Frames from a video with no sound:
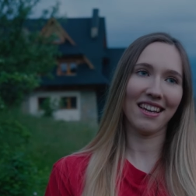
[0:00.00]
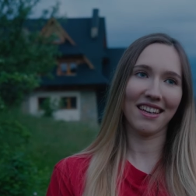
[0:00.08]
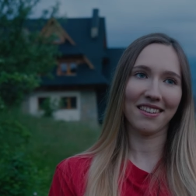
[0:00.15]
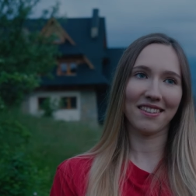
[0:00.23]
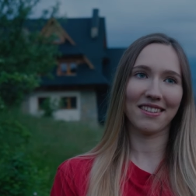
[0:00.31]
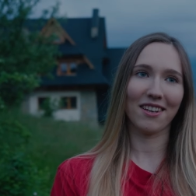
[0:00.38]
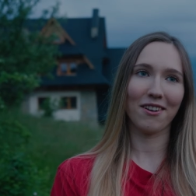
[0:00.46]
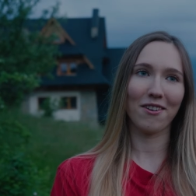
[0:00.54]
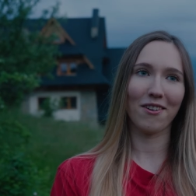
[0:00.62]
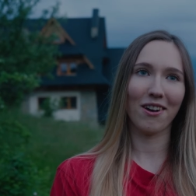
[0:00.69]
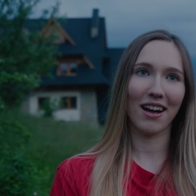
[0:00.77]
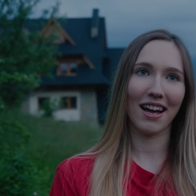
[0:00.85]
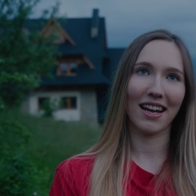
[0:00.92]

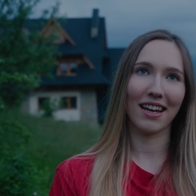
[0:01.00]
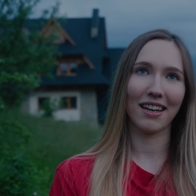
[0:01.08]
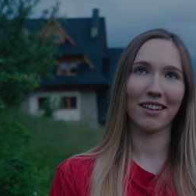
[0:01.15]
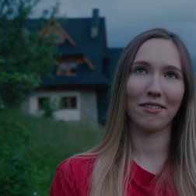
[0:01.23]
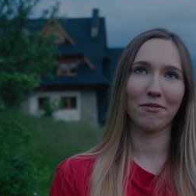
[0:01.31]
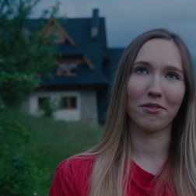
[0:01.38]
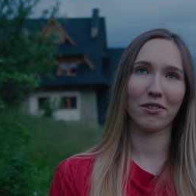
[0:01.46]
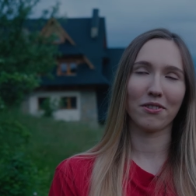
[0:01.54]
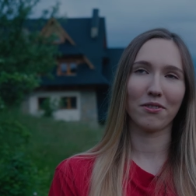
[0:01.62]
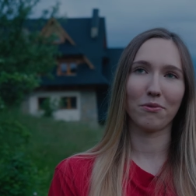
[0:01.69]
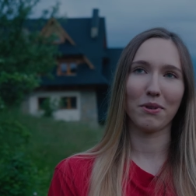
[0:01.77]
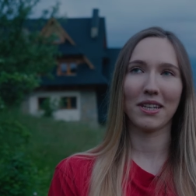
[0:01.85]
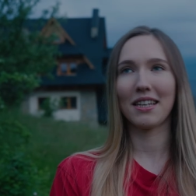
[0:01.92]
So I
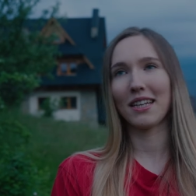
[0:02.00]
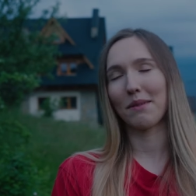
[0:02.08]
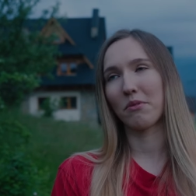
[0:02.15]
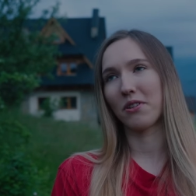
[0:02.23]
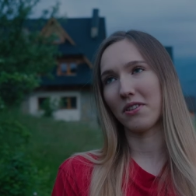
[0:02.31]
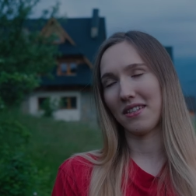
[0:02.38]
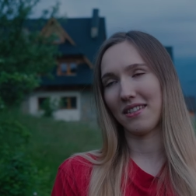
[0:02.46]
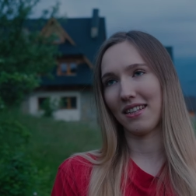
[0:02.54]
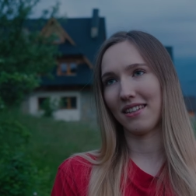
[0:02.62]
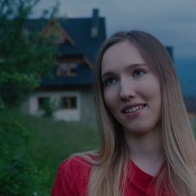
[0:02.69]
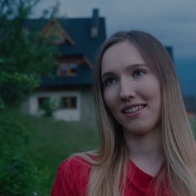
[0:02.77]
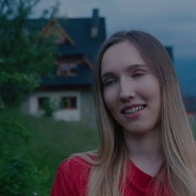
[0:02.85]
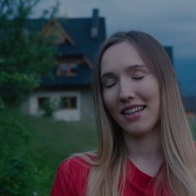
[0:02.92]
was waking up
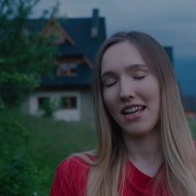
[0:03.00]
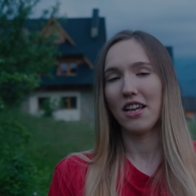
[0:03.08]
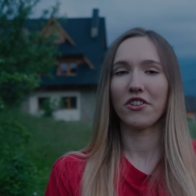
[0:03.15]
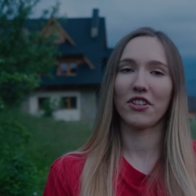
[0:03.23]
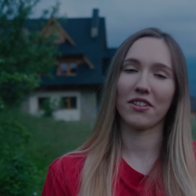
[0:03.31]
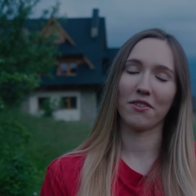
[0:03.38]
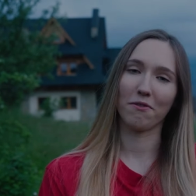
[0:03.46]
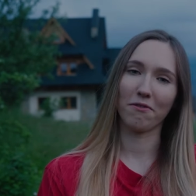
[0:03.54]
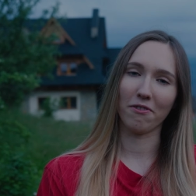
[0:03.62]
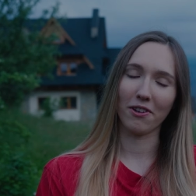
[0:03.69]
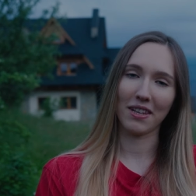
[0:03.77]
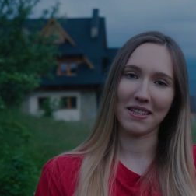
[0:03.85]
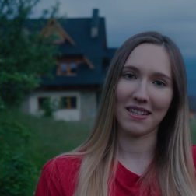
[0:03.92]
constantly just to
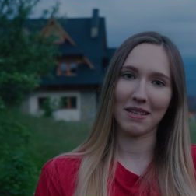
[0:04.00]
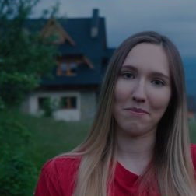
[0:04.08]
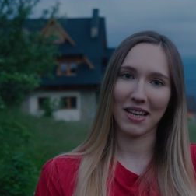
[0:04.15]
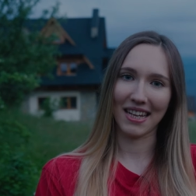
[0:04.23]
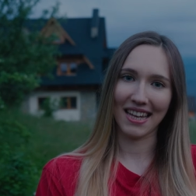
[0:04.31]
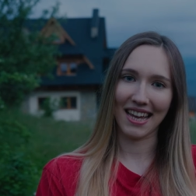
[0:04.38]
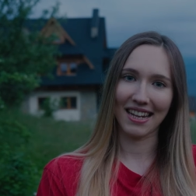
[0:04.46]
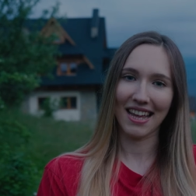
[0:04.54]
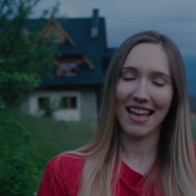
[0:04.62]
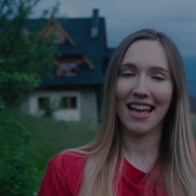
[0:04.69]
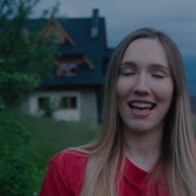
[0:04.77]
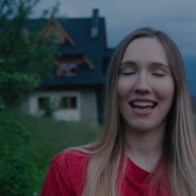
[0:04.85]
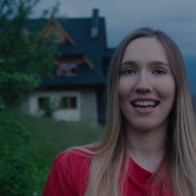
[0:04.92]
fall asleep again
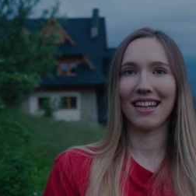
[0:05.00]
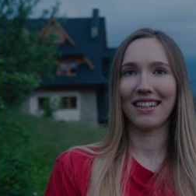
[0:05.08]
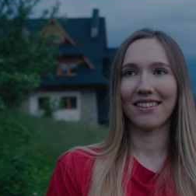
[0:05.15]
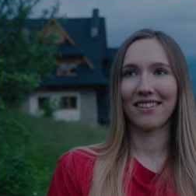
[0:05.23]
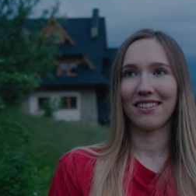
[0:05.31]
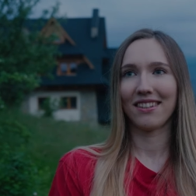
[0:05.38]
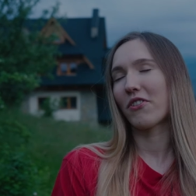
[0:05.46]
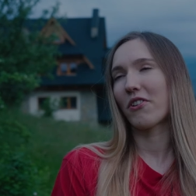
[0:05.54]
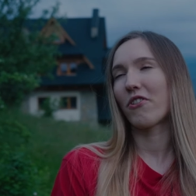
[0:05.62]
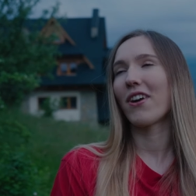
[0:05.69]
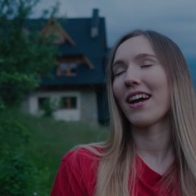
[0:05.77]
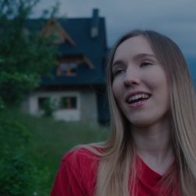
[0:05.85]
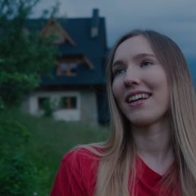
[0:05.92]
and
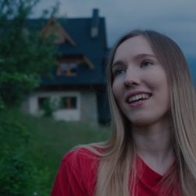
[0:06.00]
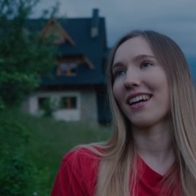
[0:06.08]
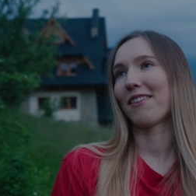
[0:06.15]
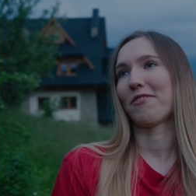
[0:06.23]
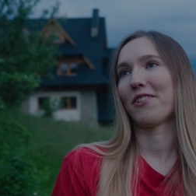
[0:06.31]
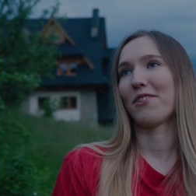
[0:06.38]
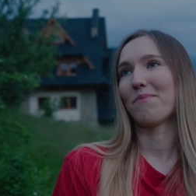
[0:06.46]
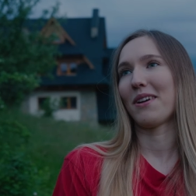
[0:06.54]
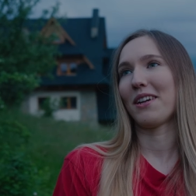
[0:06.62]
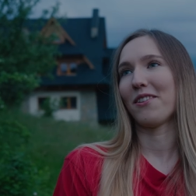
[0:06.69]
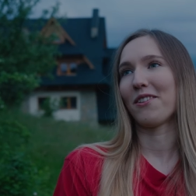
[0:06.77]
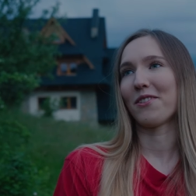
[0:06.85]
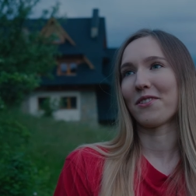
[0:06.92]
crying after
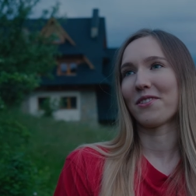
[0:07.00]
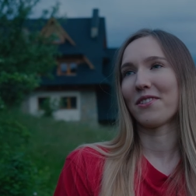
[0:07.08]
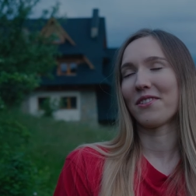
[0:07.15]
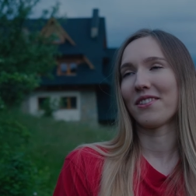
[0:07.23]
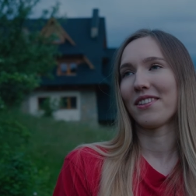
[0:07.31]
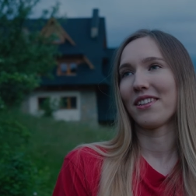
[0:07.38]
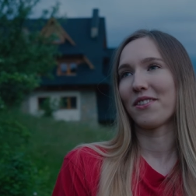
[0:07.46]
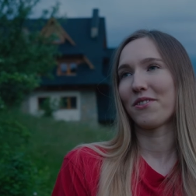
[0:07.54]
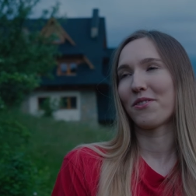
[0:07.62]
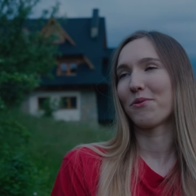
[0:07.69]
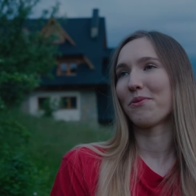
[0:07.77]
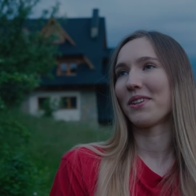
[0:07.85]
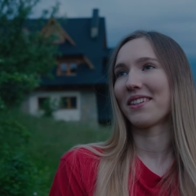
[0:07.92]
my lost
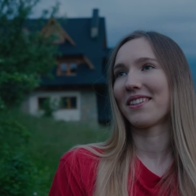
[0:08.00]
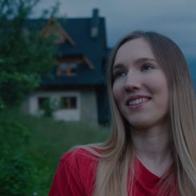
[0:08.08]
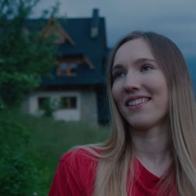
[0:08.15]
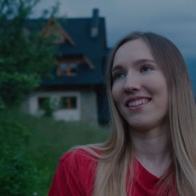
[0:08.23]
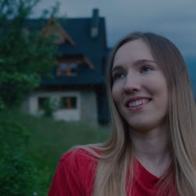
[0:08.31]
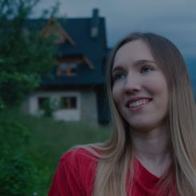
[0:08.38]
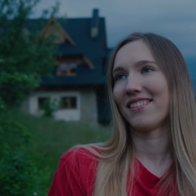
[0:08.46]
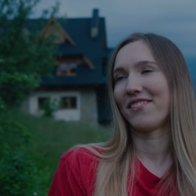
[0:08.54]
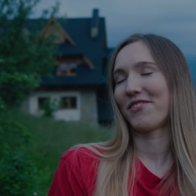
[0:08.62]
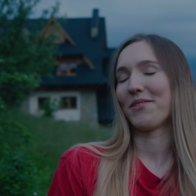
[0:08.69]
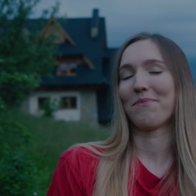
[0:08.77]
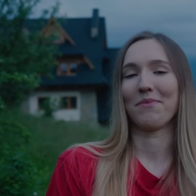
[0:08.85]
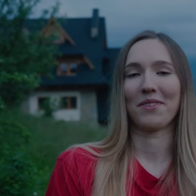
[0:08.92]
sweet
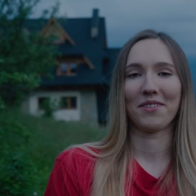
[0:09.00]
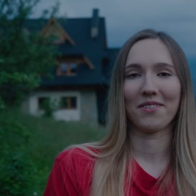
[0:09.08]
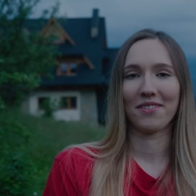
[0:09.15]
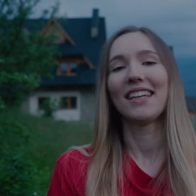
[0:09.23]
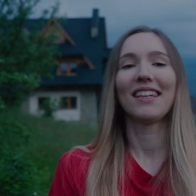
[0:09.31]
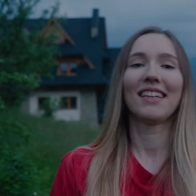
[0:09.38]
dreams.